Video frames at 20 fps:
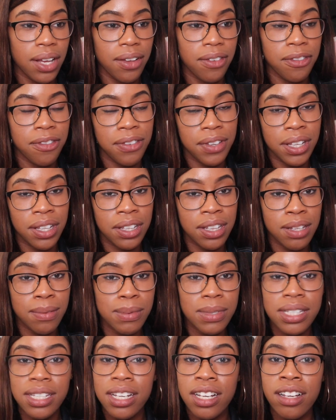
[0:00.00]
feel
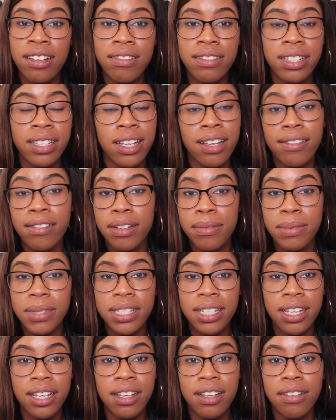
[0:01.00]
themselves, love
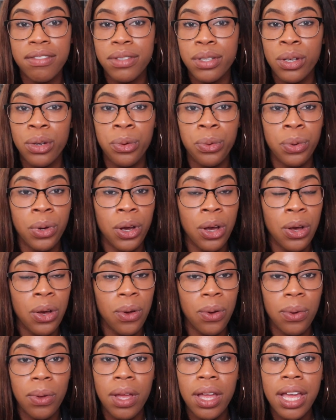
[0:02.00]
themselves,
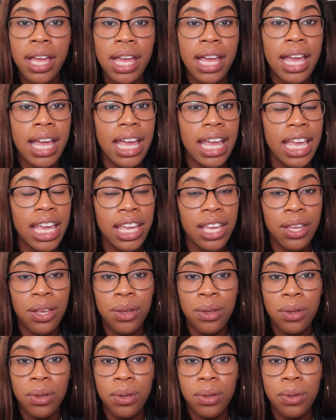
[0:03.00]
grow,
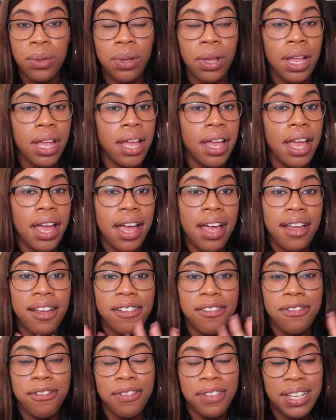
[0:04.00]
heal,
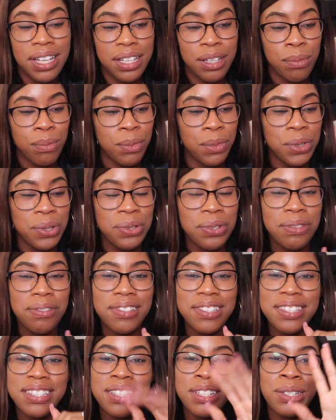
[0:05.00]
feel the
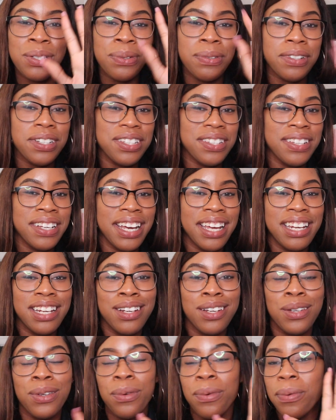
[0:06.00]
moves, do what you
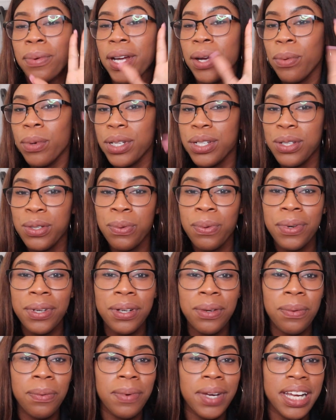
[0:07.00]
gotta do, wear what you
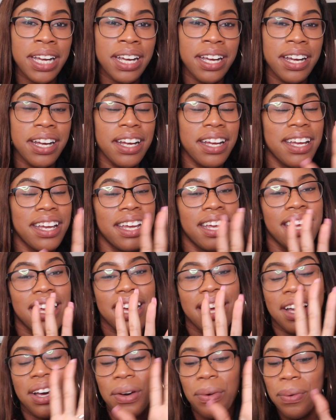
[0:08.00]
wanna wear,
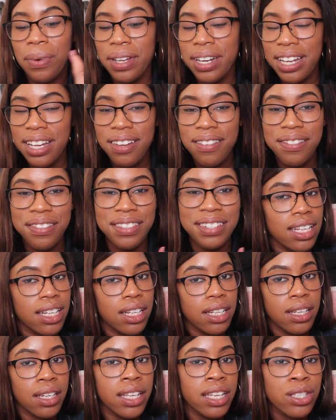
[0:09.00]
whatever.
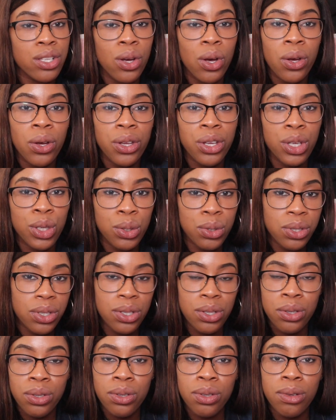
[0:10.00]
This whole
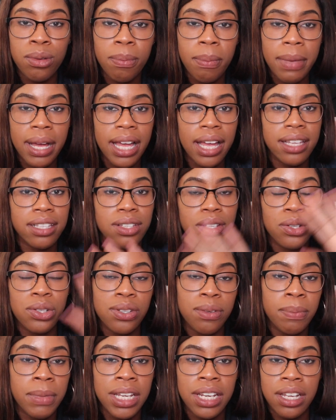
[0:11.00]
YouTube, my
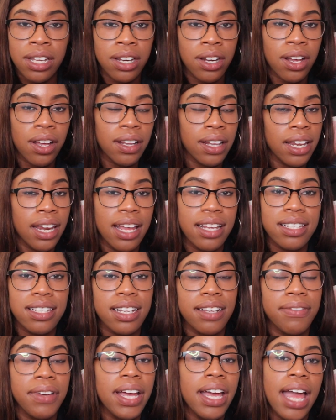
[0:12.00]
social media and all that
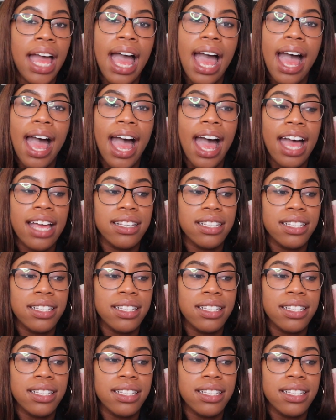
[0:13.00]
stuff, I